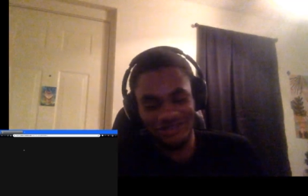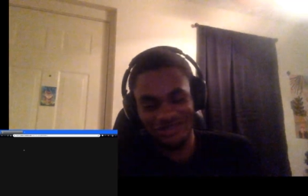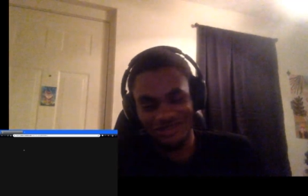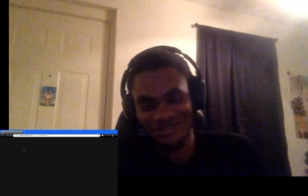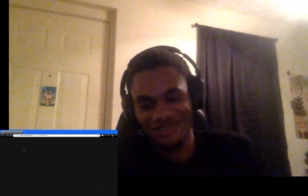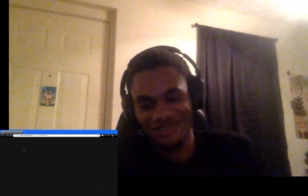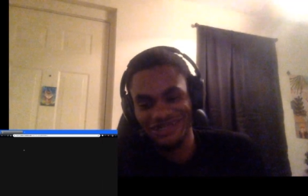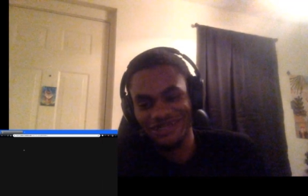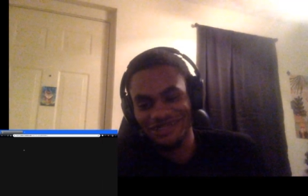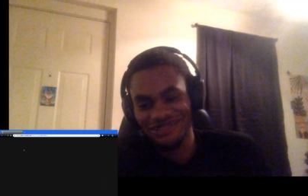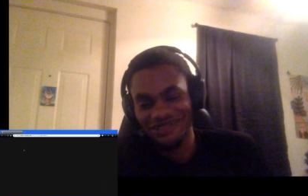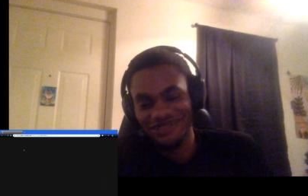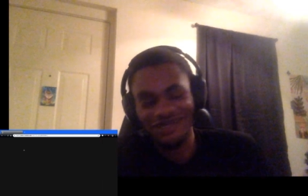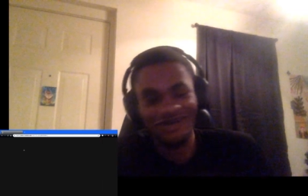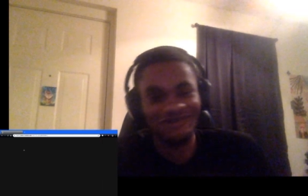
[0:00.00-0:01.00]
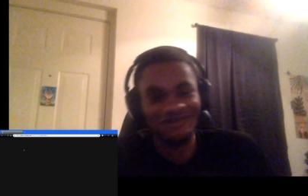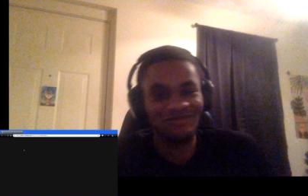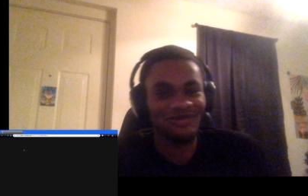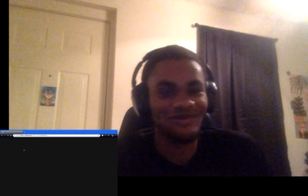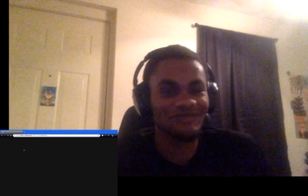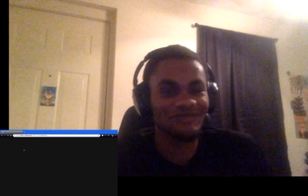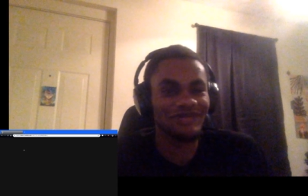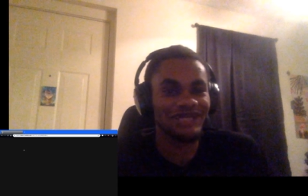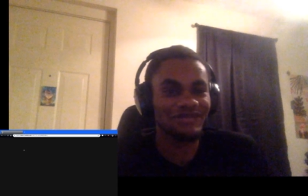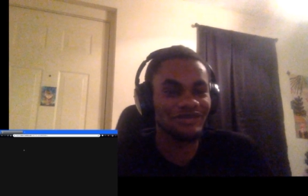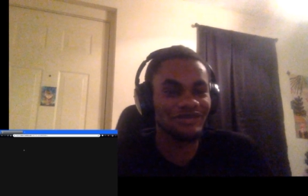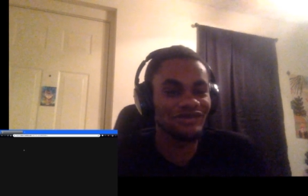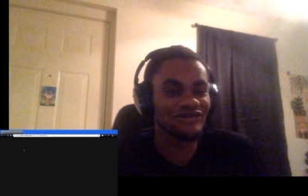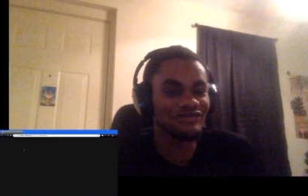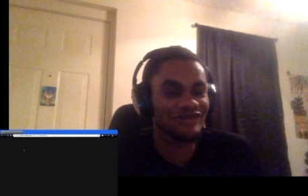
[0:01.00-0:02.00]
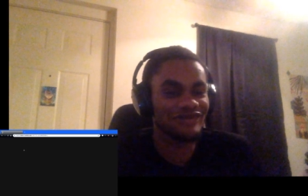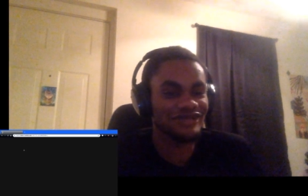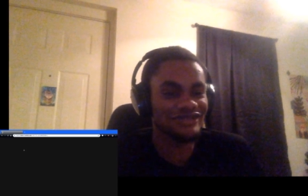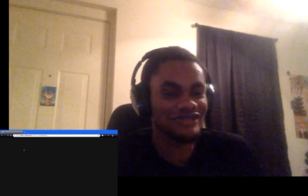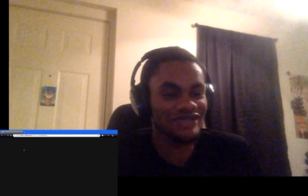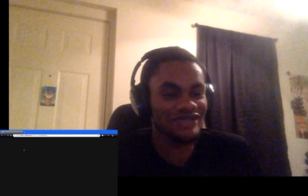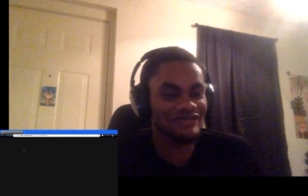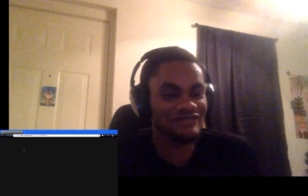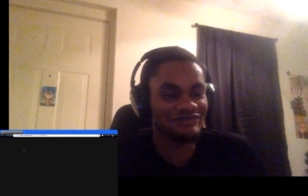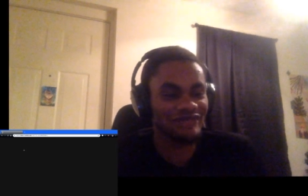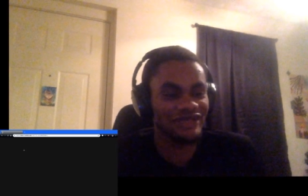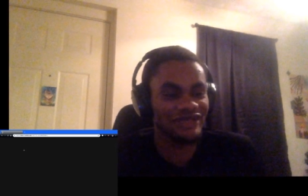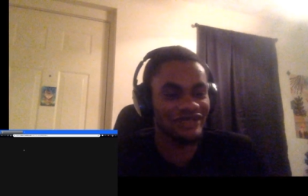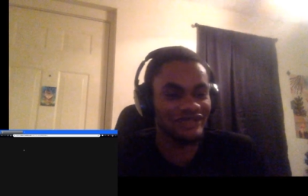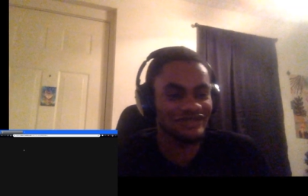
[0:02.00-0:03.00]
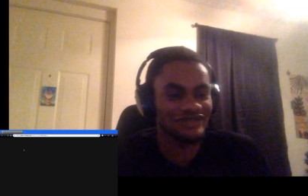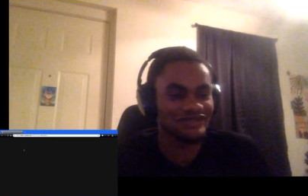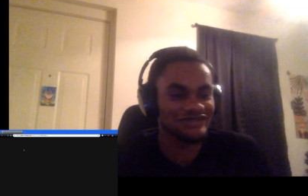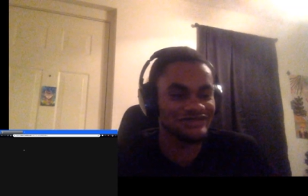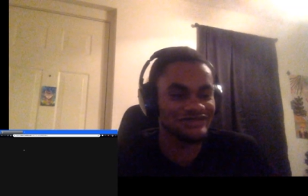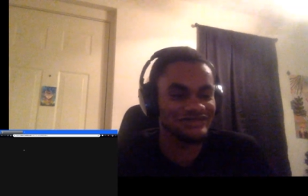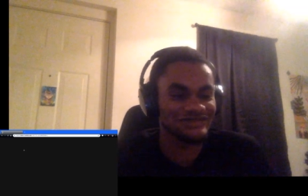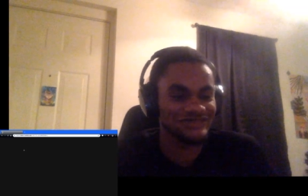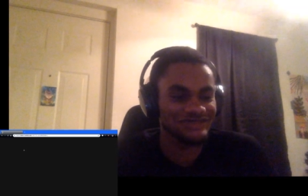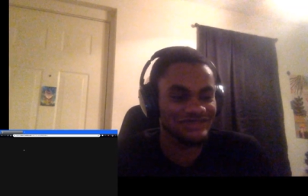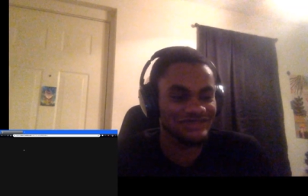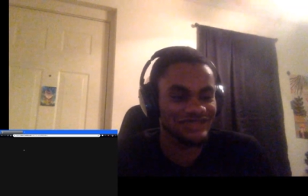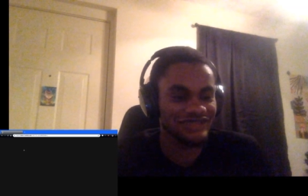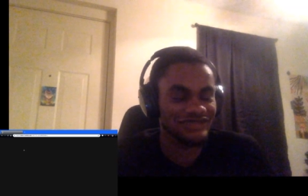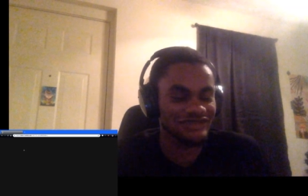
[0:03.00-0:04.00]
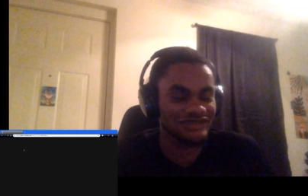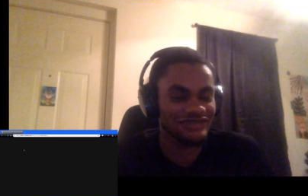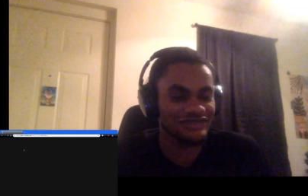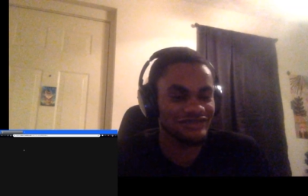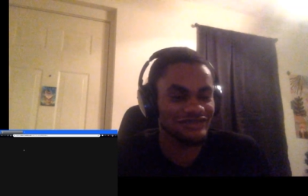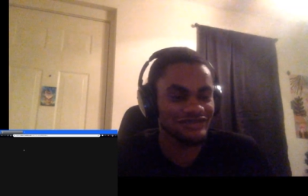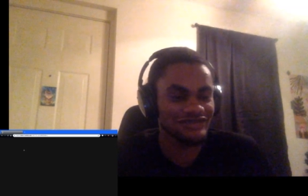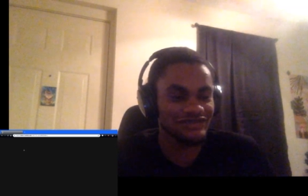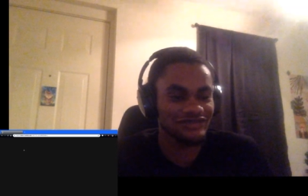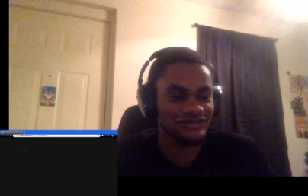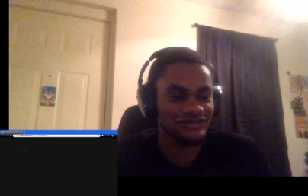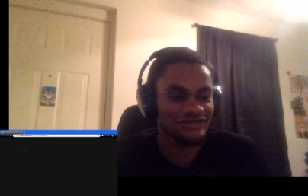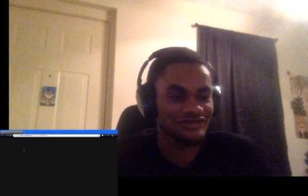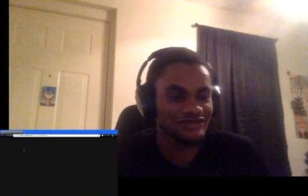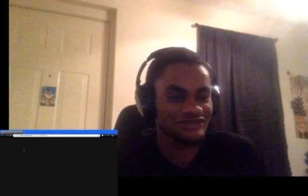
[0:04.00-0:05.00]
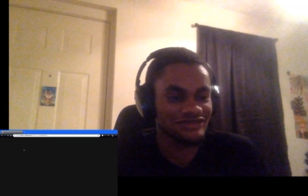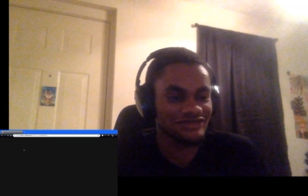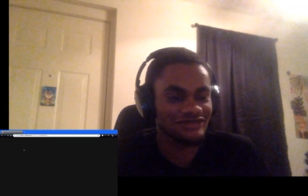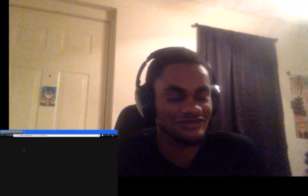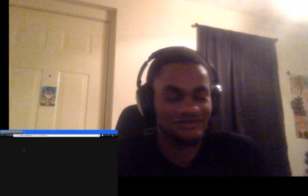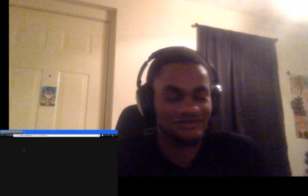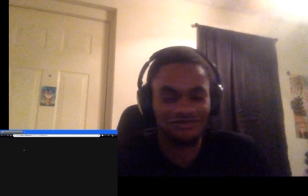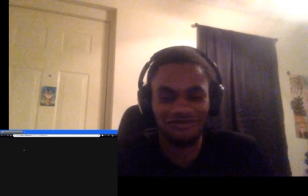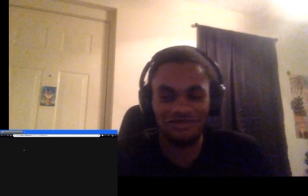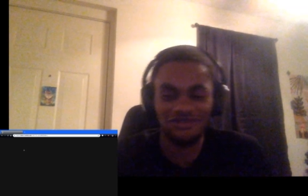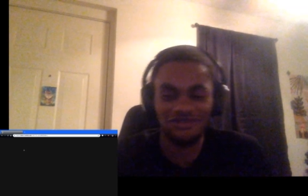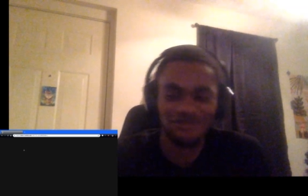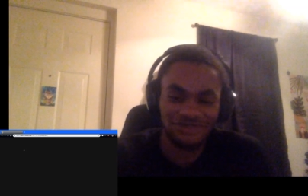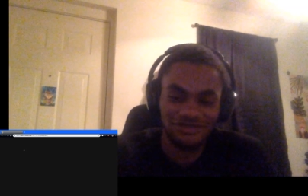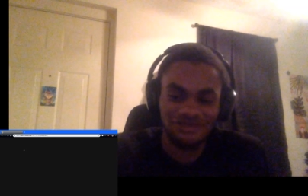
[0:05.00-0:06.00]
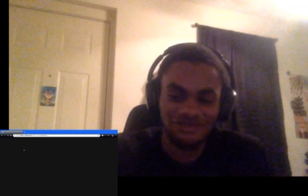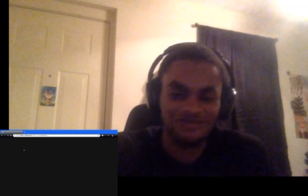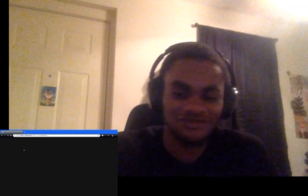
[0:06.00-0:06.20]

to that unborn baby who might not even make it. And, uh, you know, fuck Cersei.